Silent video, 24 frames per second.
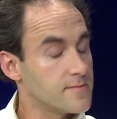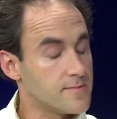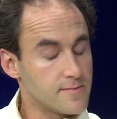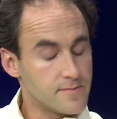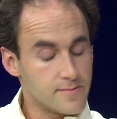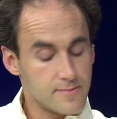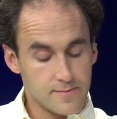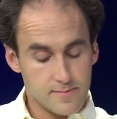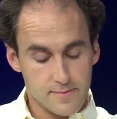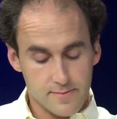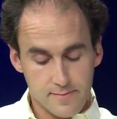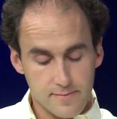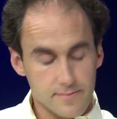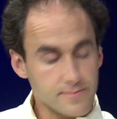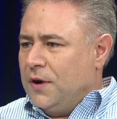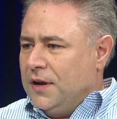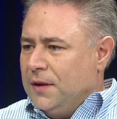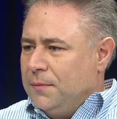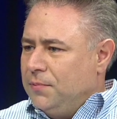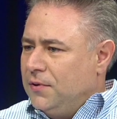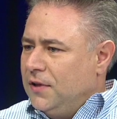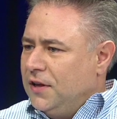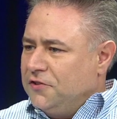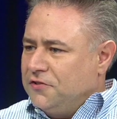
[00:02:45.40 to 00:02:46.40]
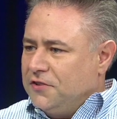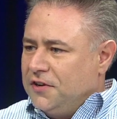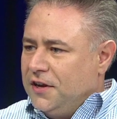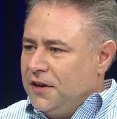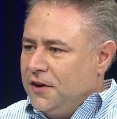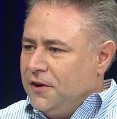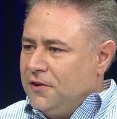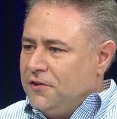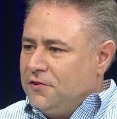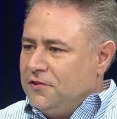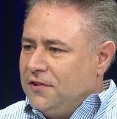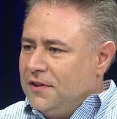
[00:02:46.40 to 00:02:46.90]
I would say 20 plus
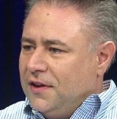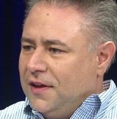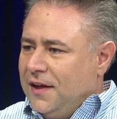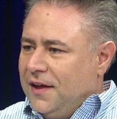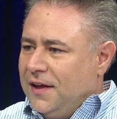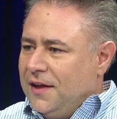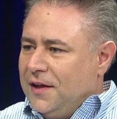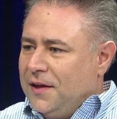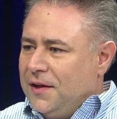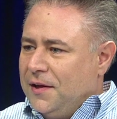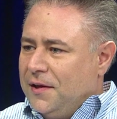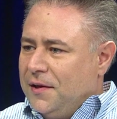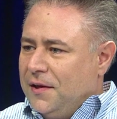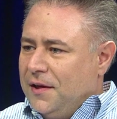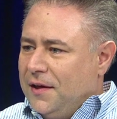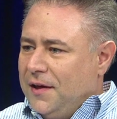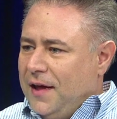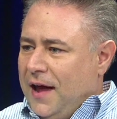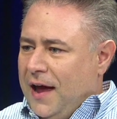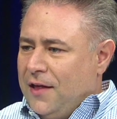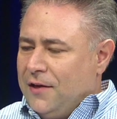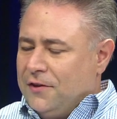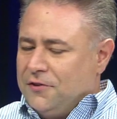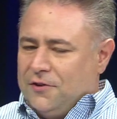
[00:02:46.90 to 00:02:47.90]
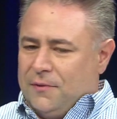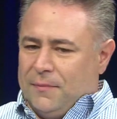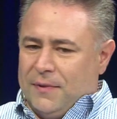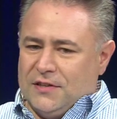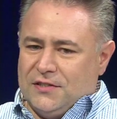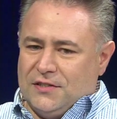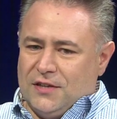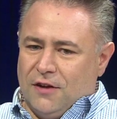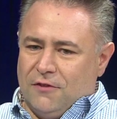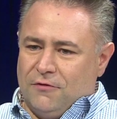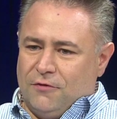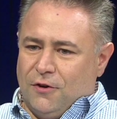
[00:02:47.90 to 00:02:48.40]
years. Alex and
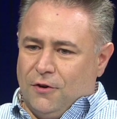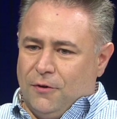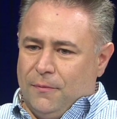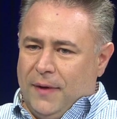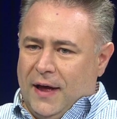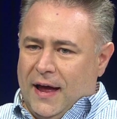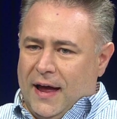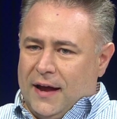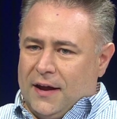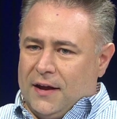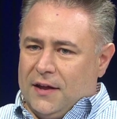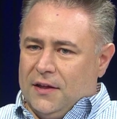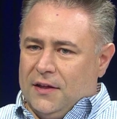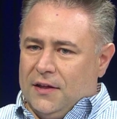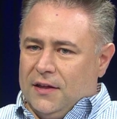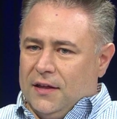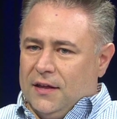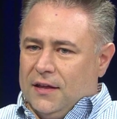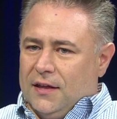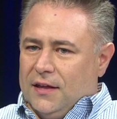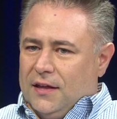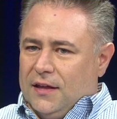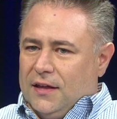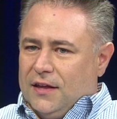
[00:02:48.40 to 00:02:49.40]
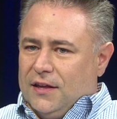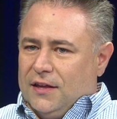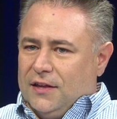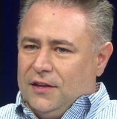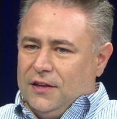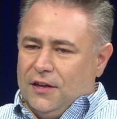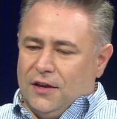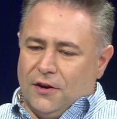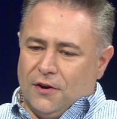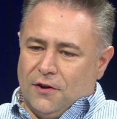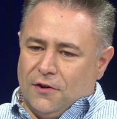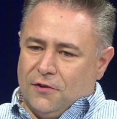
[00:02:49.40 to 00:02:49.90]
myself go back
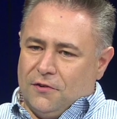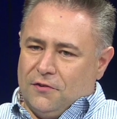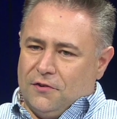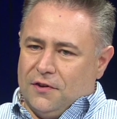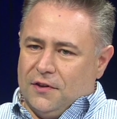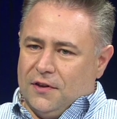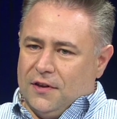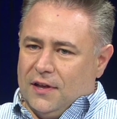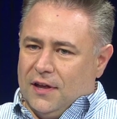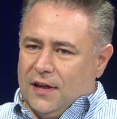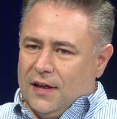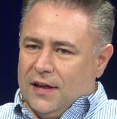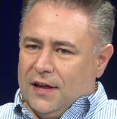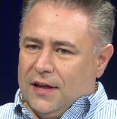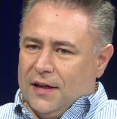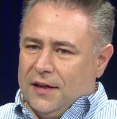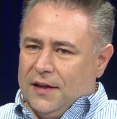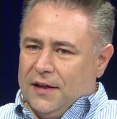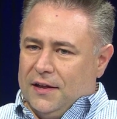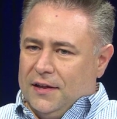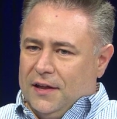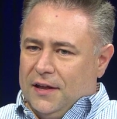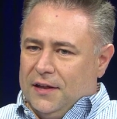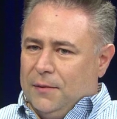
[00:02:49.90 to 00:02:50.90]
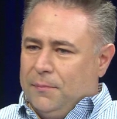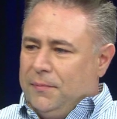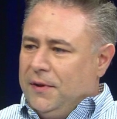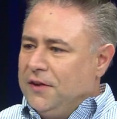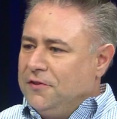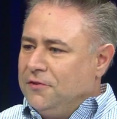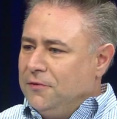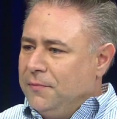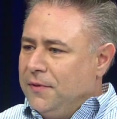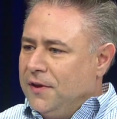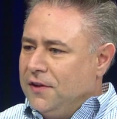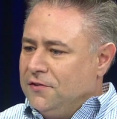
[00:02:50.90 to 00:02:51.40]
years in the
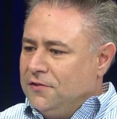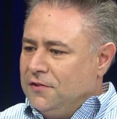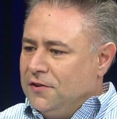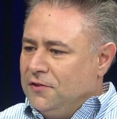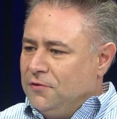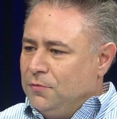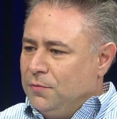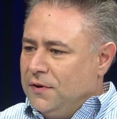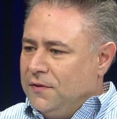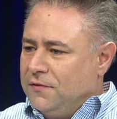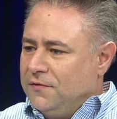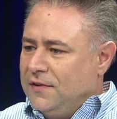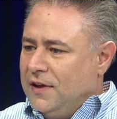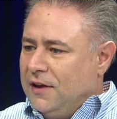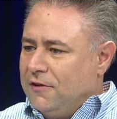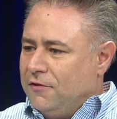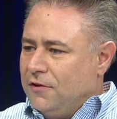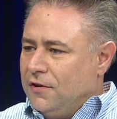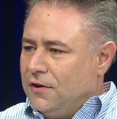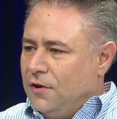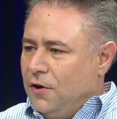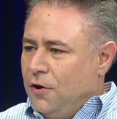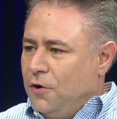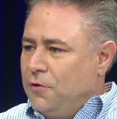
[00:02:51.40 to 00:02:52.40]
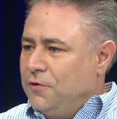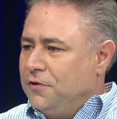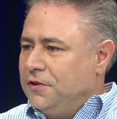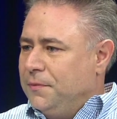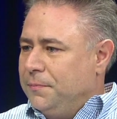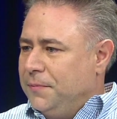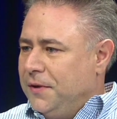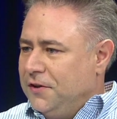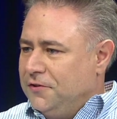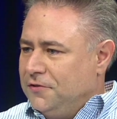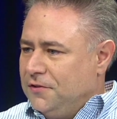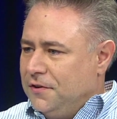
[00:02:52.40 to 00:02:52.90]
pizza business. We've never owned a
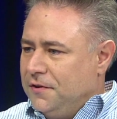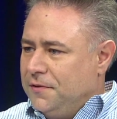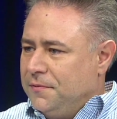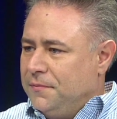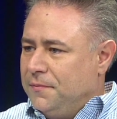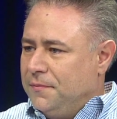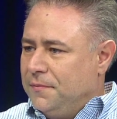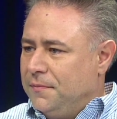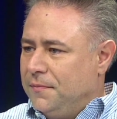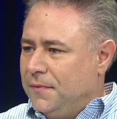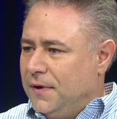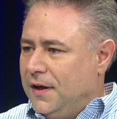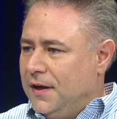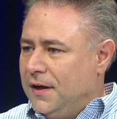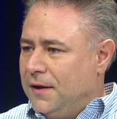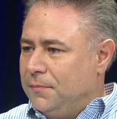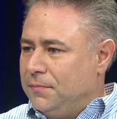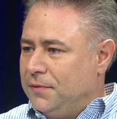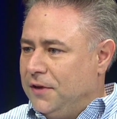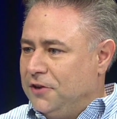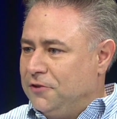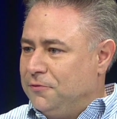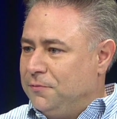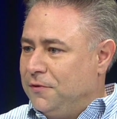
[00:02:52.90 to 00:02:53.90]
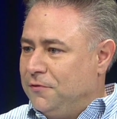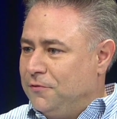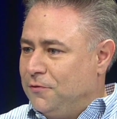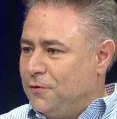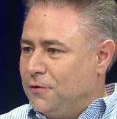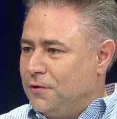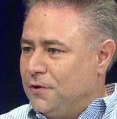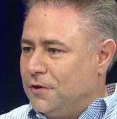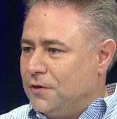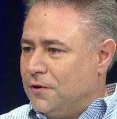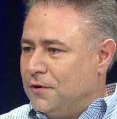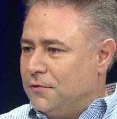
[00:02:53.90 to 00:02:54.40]
pizza place
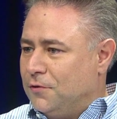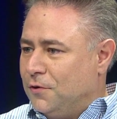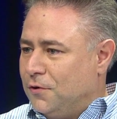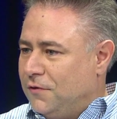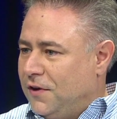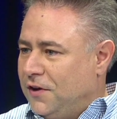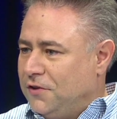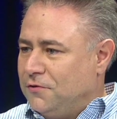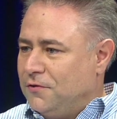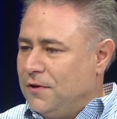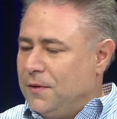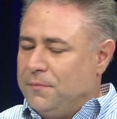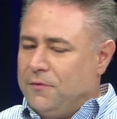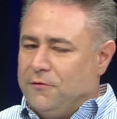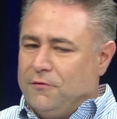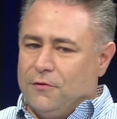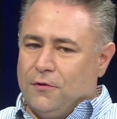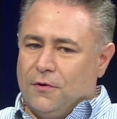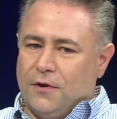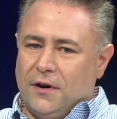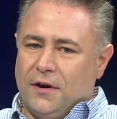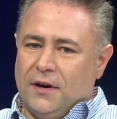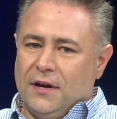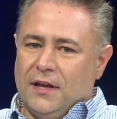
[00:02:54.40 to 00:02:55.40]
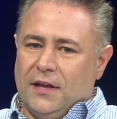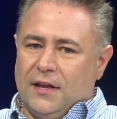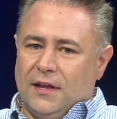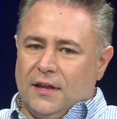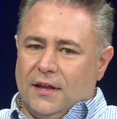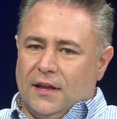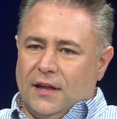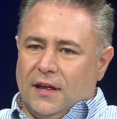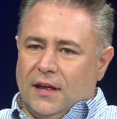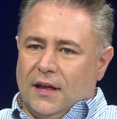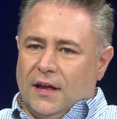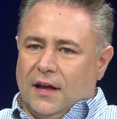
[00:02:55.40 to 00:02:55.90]
before or restaurant before,
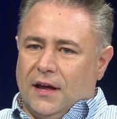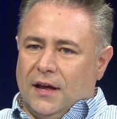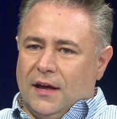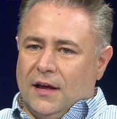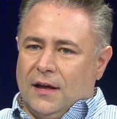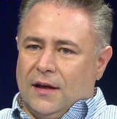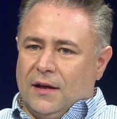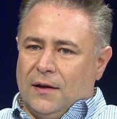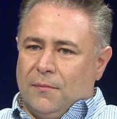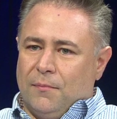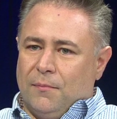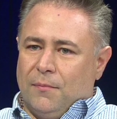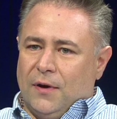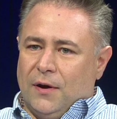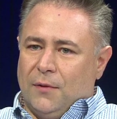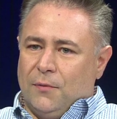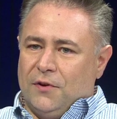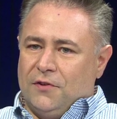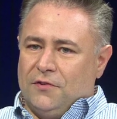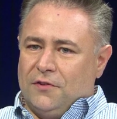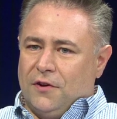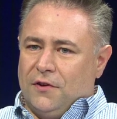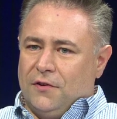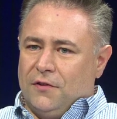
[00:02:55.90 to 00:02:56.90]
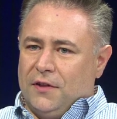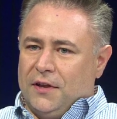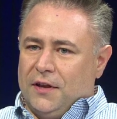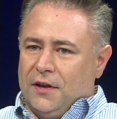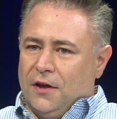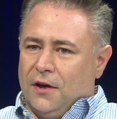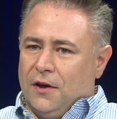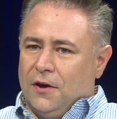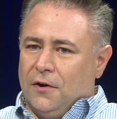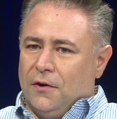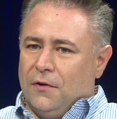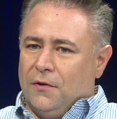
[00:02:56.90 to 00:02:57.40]
but we certainly
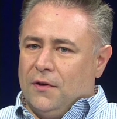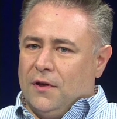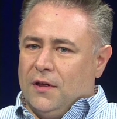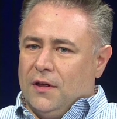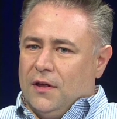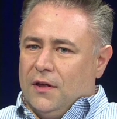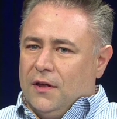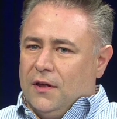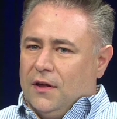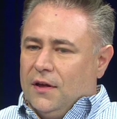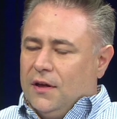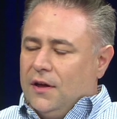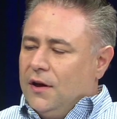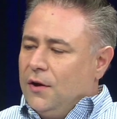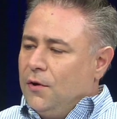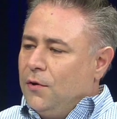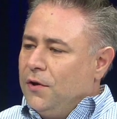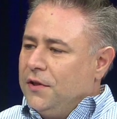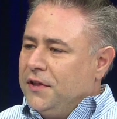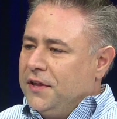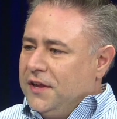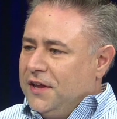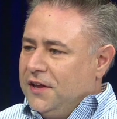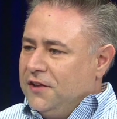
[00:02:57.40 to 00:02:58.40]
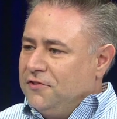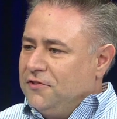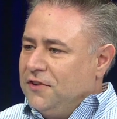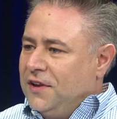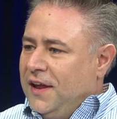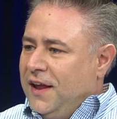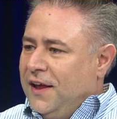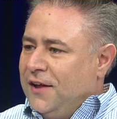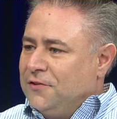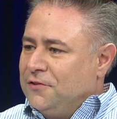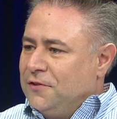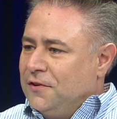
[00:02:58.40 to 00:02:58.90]
know all the ins and
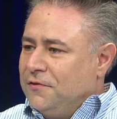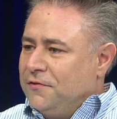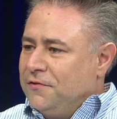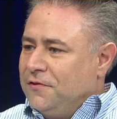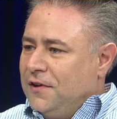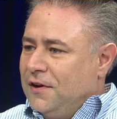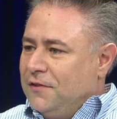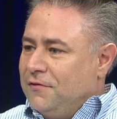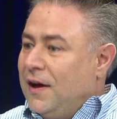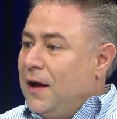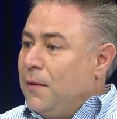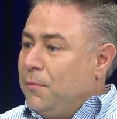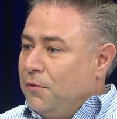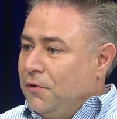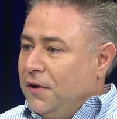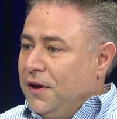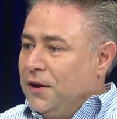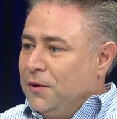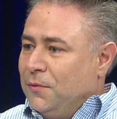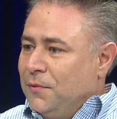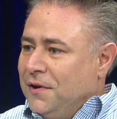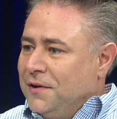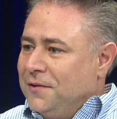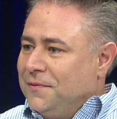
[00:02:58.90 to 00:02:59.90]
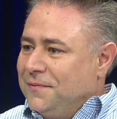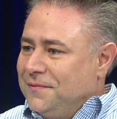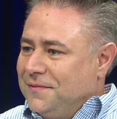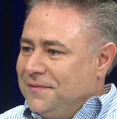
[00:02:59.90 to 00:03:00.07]
outs of operating one.